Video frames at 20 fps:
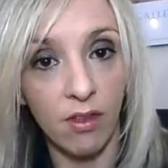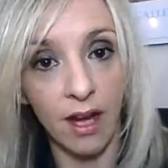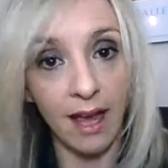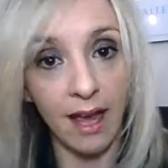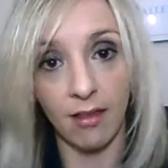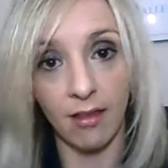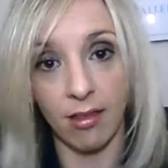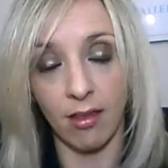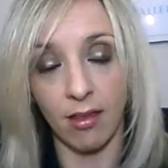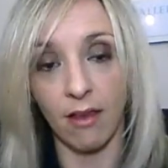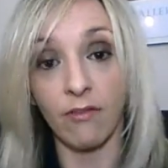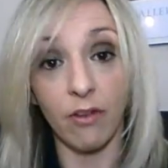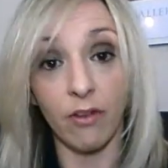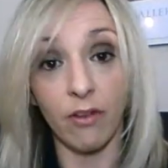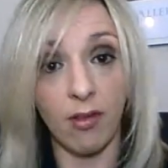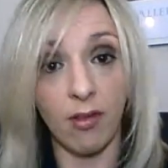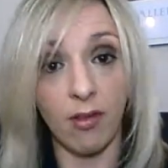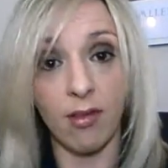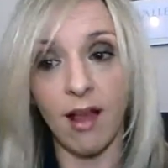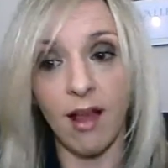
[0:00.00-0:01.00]
to negative,
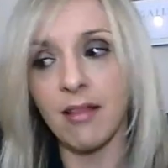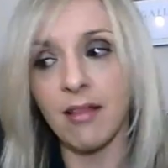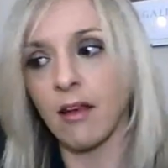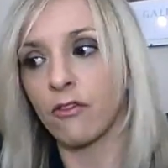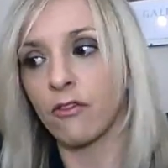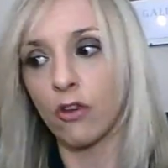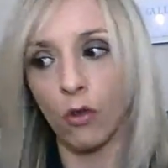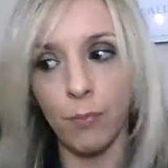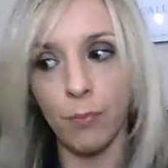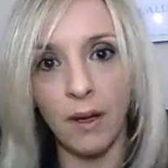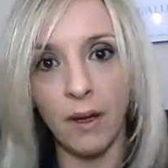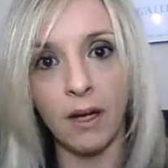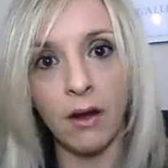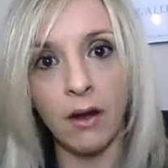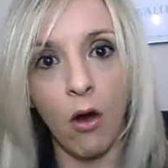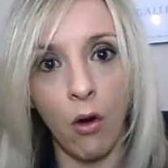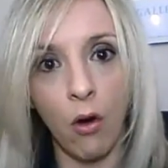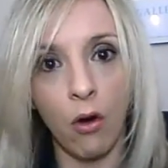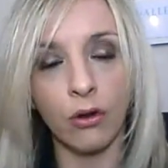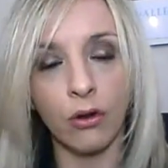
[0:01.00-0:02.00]
as I said, I've just been
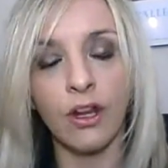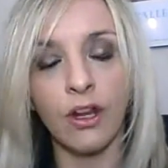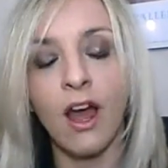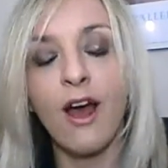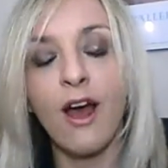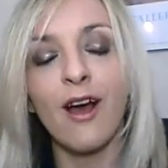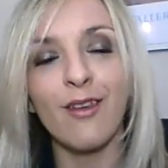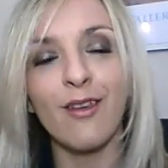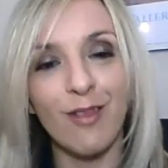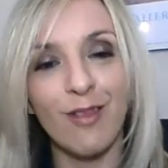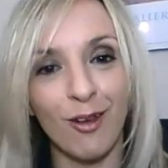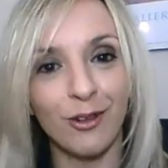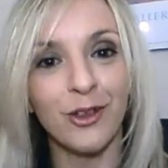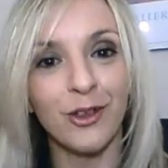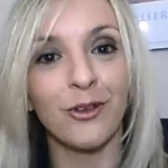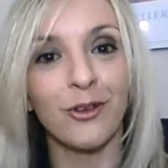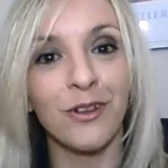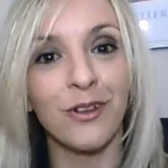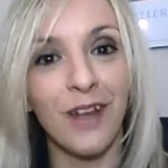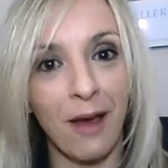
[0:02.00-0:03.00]
on a
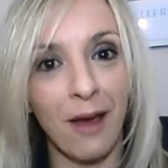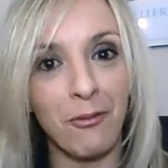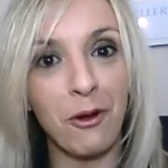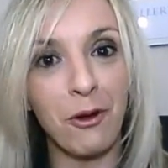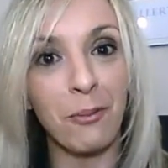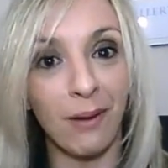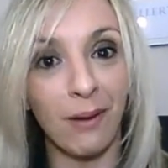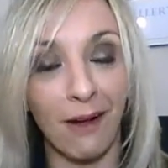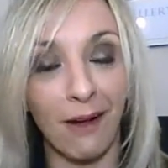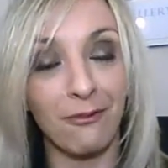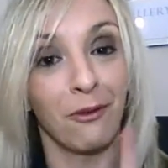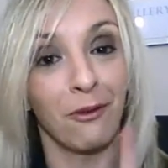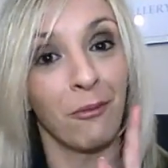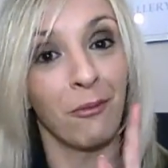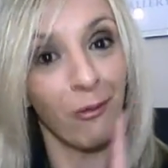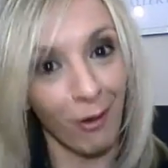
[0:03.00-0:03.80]
social network platform.